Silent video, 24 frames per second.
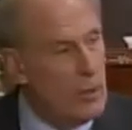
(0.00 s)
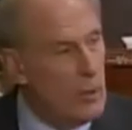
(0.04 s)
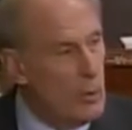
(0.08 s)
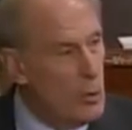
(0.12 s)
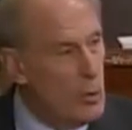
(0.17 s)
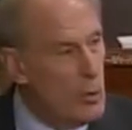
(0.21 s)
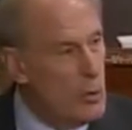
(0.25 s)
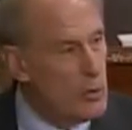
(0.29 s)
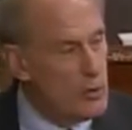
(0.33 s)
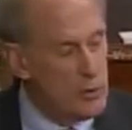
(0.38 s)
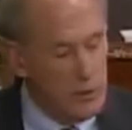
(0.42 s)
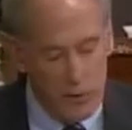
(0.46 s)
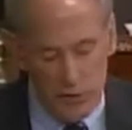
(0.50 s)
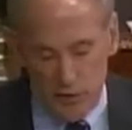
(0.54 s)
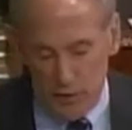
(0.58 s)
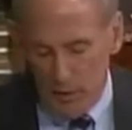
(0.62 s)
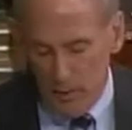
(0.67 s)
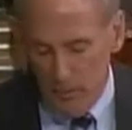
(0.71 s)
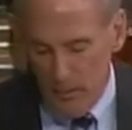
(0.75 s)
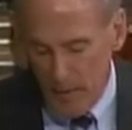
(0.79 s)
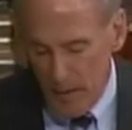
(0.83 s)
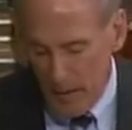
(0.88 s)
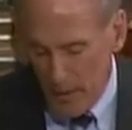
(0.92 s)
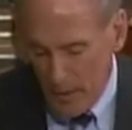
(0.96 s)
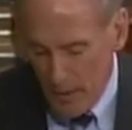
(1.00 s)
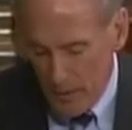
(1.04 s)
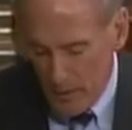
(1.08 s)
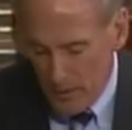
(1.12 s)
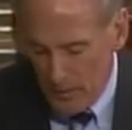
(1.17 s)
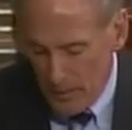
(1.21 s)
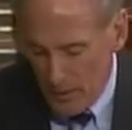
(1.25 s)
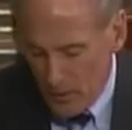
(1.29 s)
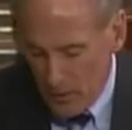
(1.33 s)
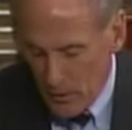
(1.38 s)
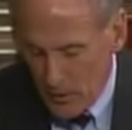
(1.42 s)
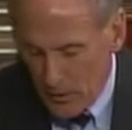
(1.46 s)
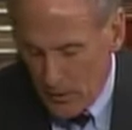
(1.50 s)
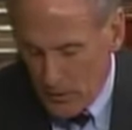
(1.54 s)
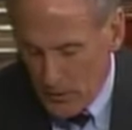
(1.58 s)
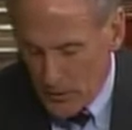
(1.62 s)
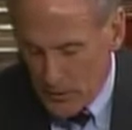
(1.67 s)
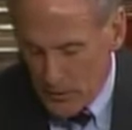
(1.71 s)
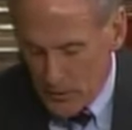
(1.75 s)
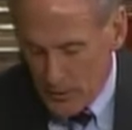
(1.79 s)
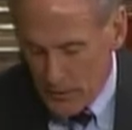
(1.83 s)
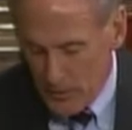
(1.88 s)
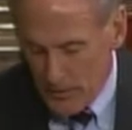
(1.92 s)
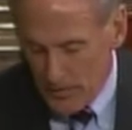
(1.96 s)
Hoosiers and
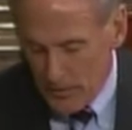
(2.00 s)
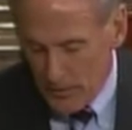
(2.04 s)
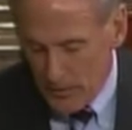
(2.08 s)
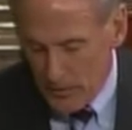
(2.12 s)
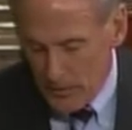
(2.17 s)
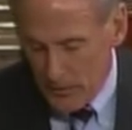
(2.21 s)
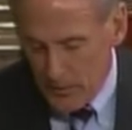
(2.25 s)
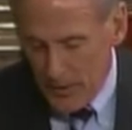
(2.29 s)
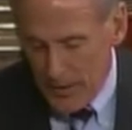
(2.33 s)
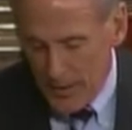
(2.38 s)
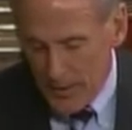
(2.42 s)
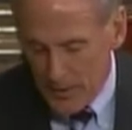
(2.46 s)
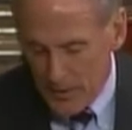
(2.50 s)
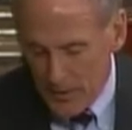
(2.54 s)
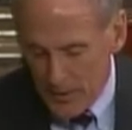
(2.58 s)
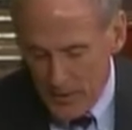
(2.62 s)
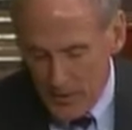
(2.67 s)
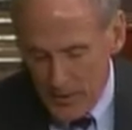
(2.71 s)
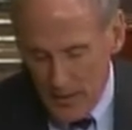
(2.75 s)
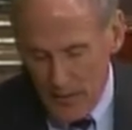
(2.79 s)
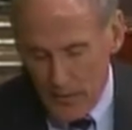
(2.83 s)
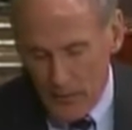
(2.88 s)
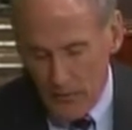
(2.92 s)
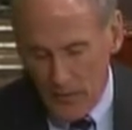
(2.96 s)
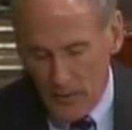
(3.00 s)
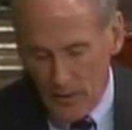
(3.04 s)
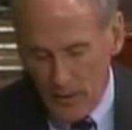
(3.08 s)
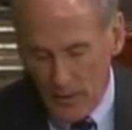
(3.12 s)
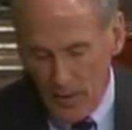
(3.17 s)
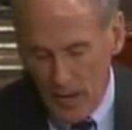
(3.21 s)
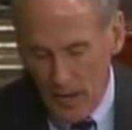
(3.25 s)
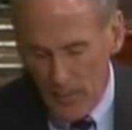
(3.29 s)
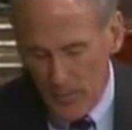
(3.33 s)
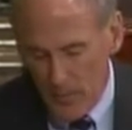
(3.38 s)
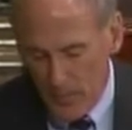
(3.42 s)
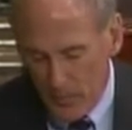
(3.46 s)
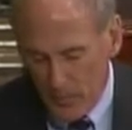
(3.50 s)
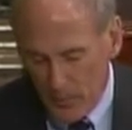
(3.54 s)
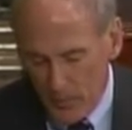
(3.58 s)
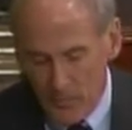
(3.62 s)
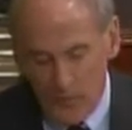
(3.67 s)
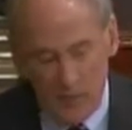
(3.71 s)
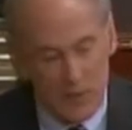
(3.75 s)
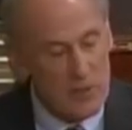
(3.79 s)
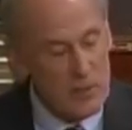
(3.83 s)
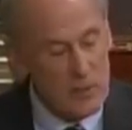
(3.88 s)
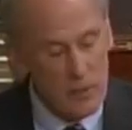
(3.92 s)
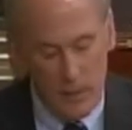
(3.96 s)
Americans united together in a common
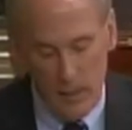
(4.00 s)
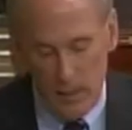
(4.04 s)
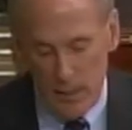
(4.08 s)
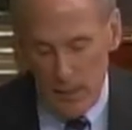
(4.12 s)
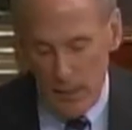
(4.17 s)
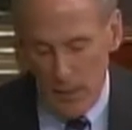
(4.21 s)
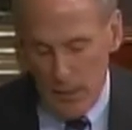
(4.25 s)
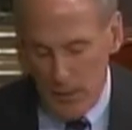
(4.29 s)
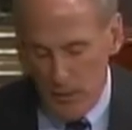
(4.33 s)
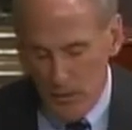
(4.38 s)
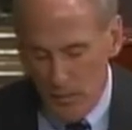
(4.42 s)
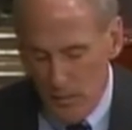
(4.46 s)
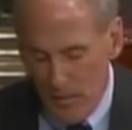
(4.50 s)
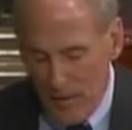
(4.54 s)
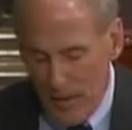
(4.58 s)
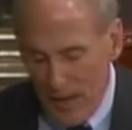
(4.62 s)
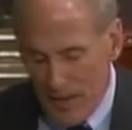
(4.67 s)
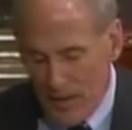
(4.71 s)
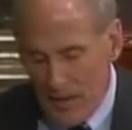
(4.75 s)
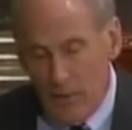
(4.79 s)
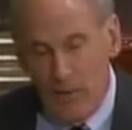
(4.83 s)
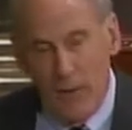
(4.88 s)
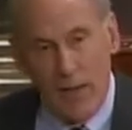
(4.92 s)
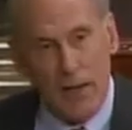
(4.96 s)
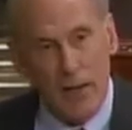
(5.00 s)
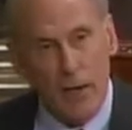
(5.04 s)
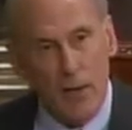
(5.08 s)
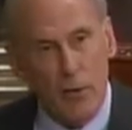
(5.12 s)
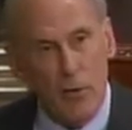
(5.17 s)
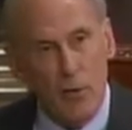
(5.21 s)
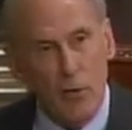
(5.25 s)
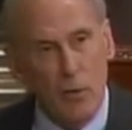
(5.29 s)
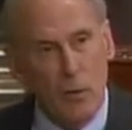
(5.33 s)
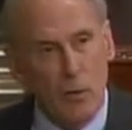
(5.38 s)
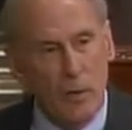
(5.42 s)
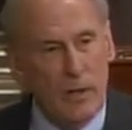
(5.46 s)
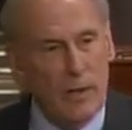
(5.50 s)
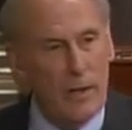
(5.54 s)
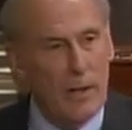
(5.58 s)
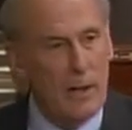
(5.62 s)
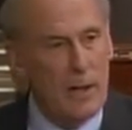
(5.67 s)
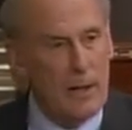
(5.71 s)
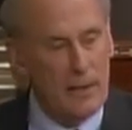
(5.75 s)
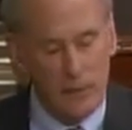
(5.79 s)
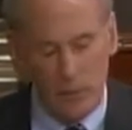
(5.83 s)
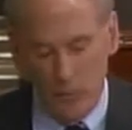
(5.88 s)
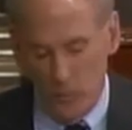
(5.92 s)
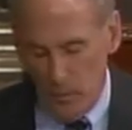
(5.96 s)
purpose, demanding that our newly
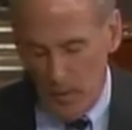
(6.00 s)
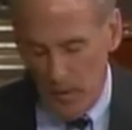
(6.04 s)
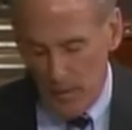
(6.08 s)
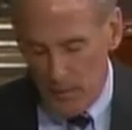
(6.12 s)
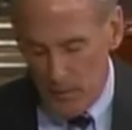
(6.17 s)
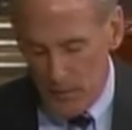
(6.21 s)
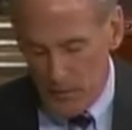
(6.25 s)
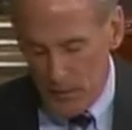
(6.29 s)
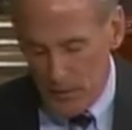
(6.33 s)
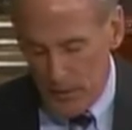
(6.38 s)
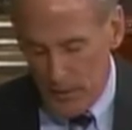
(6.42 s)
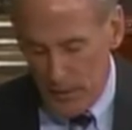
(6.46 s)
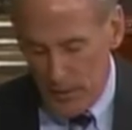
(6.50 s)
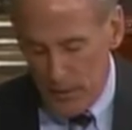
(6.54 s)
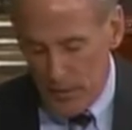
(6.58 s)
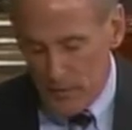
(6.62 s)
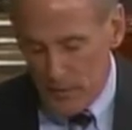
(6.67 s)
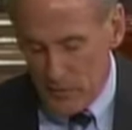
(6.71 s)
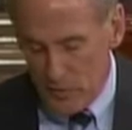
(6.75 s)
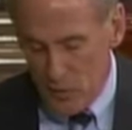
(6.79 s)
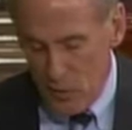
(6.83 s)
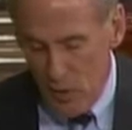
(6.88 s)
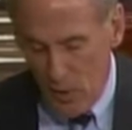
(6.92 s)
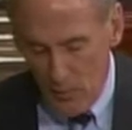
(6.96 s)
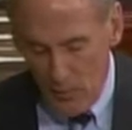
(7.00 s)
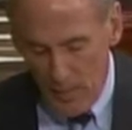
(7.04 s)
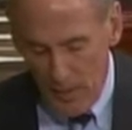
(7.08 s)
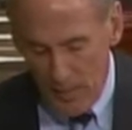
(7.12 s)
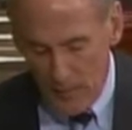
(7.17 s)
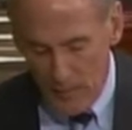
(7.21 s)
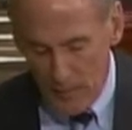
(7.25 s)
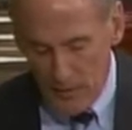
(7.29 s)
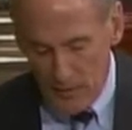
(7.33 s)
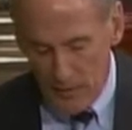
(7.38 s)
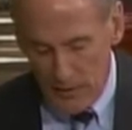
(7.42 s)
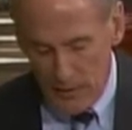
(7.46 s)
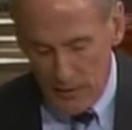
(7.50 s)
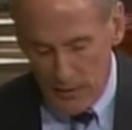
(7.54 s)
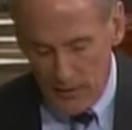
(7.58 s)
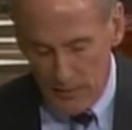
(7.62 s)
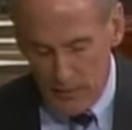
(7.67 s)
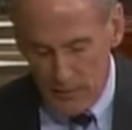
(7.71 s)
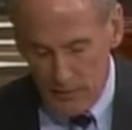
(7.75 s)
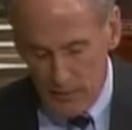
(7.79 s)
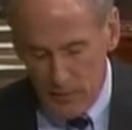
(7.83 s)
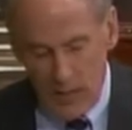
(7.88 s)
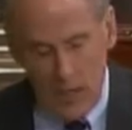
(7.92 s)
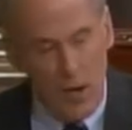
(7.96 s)
elected representatives and all
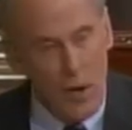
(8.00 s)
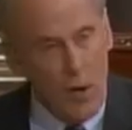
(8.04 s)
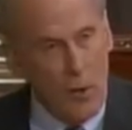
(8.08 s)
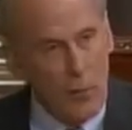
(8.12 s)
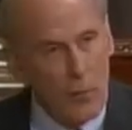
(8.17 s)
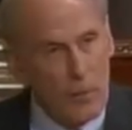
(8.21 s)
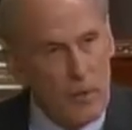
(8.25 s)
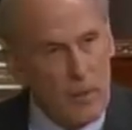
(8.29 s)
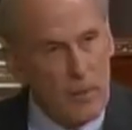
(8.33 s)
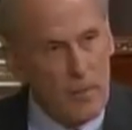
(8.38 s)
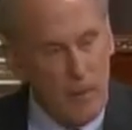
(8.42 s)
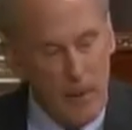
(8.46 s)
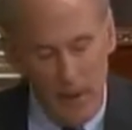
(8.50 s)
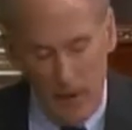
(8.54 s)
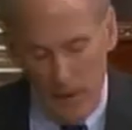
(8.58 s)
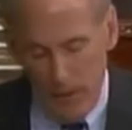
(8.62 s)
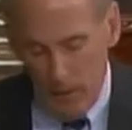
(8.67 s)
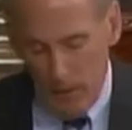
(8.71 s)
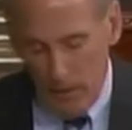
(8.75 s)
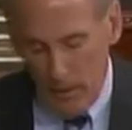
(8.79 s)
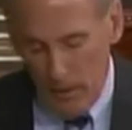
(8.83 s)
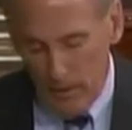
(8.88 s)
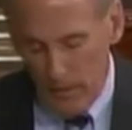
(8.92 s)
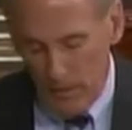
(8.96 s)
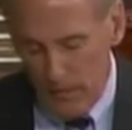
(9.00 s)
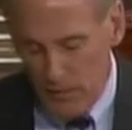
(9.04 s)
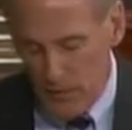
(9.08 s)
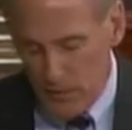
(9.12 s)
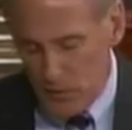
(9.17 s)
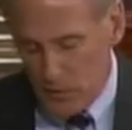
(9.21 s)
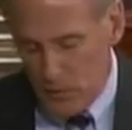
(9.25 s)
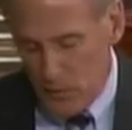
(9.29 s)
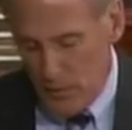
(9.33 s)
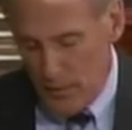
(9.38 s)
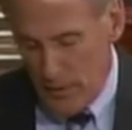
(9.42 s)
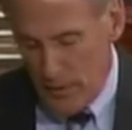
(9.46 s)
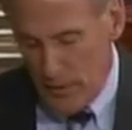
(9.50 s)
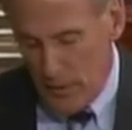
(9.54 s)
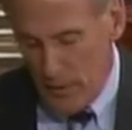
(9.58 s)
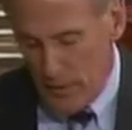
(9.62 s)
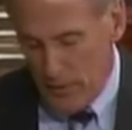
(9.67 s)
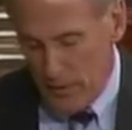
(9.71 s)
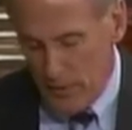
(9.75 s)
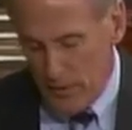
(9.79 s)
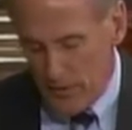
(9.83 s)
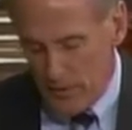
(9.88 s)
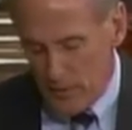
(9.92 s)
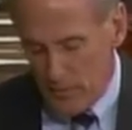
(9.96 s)
representatives repair our fiscal
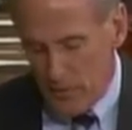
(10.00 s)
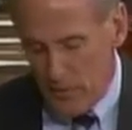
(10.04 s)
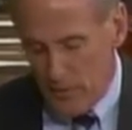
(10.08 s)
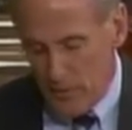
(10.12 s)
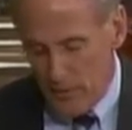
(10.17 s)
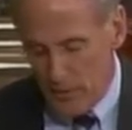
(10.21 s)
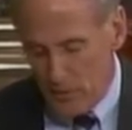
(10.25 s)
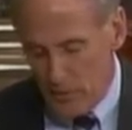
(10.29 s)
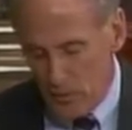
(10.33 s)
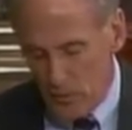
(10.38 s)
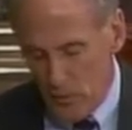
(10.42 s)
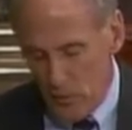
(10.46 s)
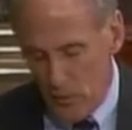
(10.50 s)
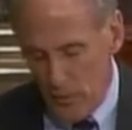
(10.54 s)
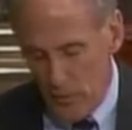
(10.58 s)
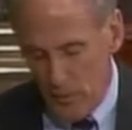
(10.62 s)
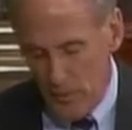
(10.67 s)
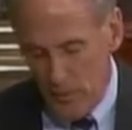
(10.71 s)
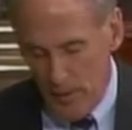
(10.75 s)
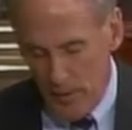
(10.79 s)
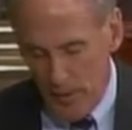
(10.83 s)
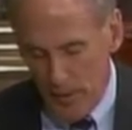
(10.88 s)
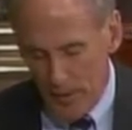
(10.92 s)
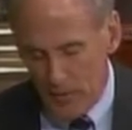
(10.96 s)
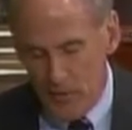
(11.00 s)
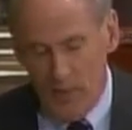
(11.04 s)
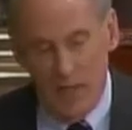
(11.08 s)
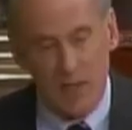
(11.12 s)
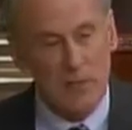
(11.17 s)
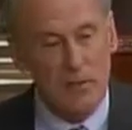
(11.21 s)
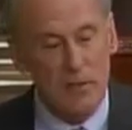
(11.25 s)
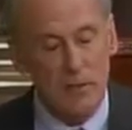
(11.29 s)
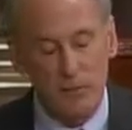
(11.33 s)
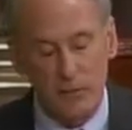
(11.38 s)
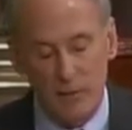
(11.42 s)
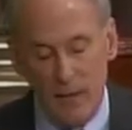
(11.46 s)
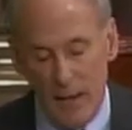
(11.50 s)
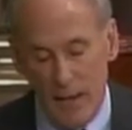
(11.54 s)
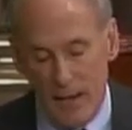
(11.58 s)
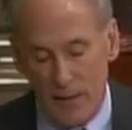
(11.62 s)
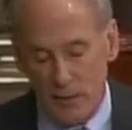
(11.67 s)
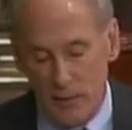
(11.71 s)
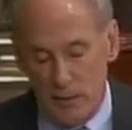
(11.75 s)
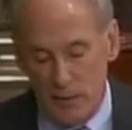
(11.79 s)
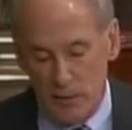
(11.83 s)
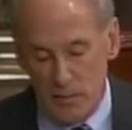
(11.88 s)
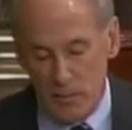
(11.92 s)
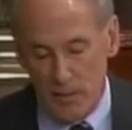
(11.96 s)
health that's been destroyed by excessive
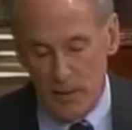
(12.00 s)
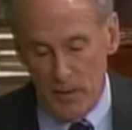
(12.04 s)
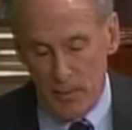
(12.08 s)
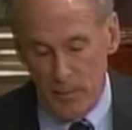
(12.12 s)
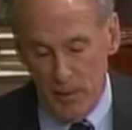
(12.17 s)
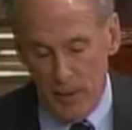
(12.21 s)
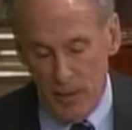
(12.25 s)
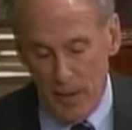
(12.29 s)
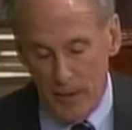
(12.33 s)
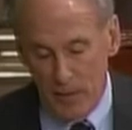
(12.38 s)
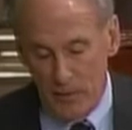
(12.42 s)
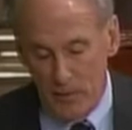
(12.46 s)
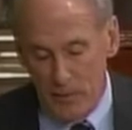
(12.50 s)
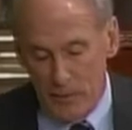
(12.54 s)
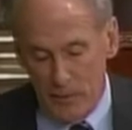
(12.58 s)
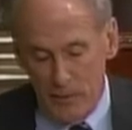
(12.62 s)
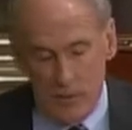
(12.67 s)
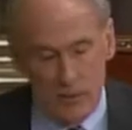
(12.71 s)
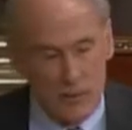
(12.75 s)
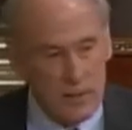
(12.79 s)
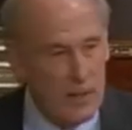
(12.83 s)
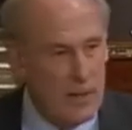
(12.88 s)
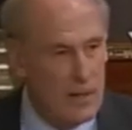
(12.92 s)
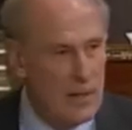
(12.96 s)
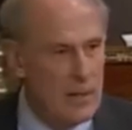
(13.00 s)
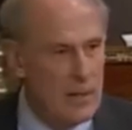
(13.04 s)
tax and spend policies.